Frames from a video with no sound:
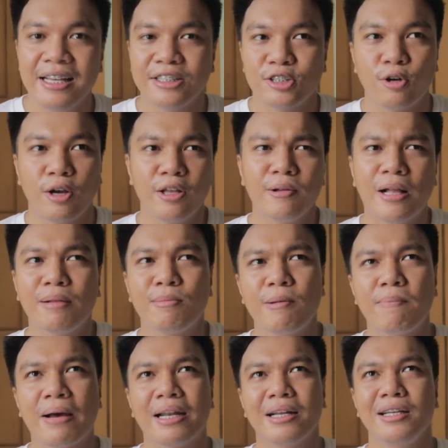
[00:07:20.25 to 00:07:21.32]
So, alam mo,
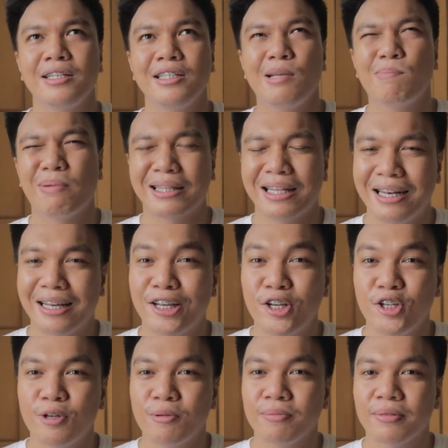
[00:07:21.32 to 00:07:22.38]
parang hindi pa talaga
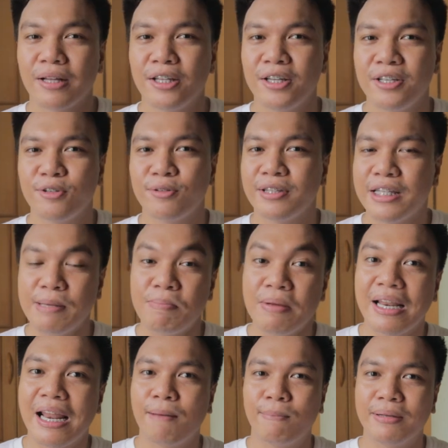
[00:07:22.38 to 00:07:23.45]
yung
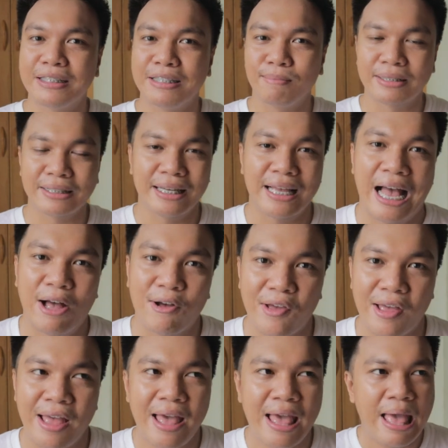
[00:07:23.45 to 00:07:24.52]
TP levels na masaya ko
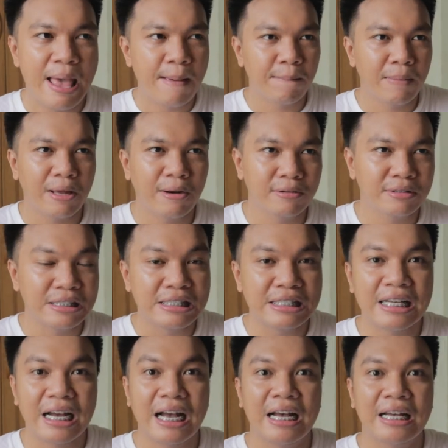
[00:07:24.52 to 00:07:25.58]
eh. Pero since
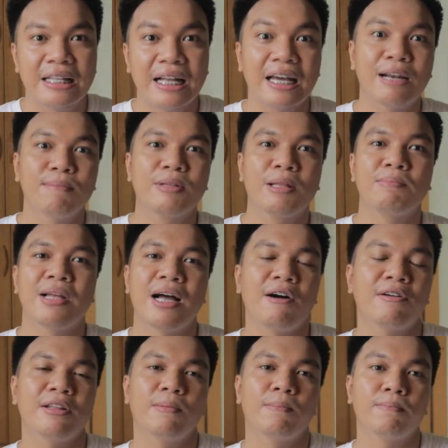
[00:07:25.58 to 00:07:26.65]
nakaramdam na
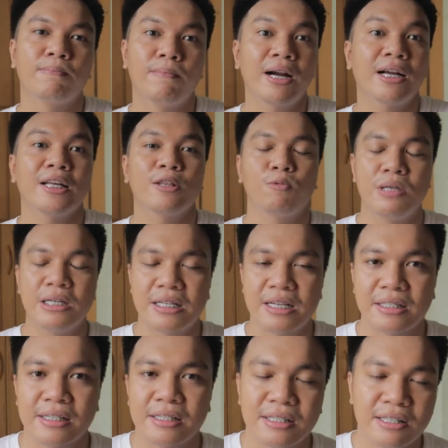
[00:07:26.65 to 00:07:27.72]
ako ng market
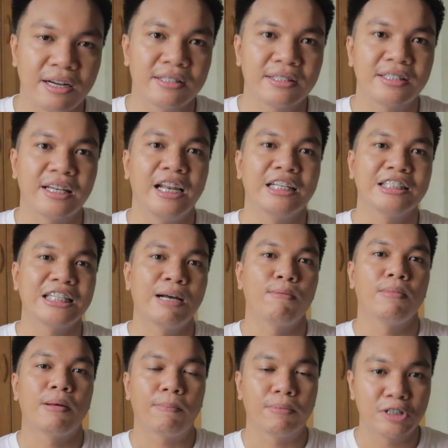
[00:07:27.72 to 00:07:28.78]
weakness, I started selling some
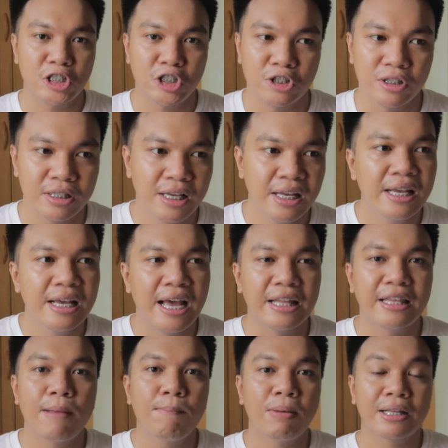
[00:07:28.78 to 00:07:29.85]
of my positions.
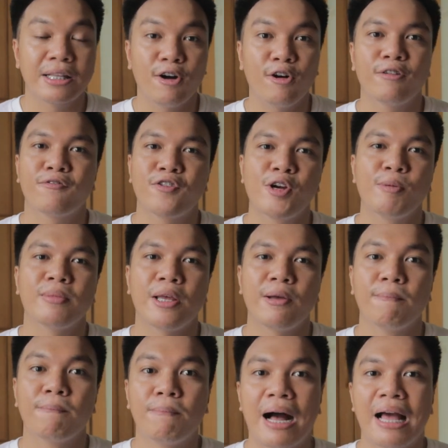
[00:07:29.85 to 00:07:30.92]
And then, pag na-confirm na
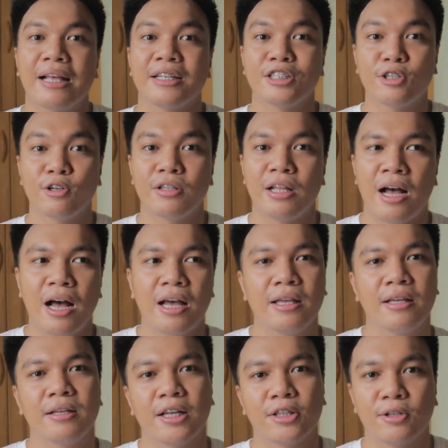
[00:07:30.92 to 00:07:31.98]
yung bias ko na, ay,
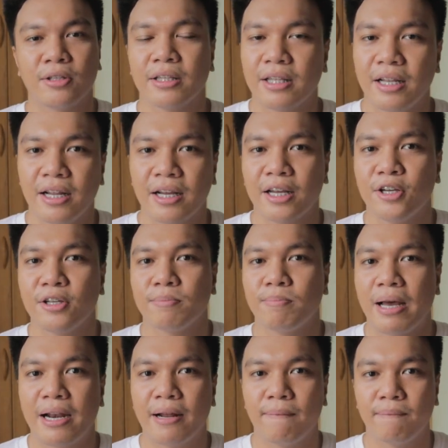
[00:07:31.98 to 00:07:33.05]
ito na talaga yun.
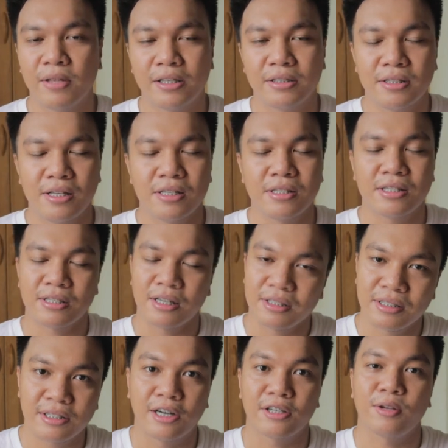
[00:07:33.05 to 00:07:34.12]
Parang, it's a
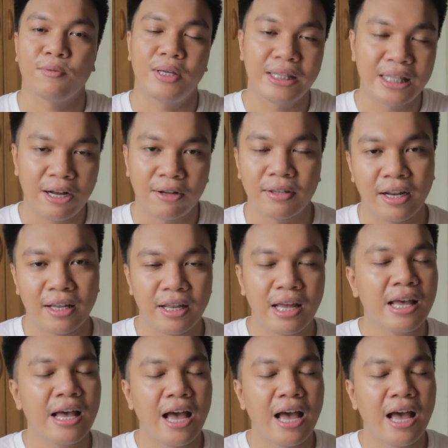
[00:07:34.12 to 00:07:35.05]
start of a downtrend.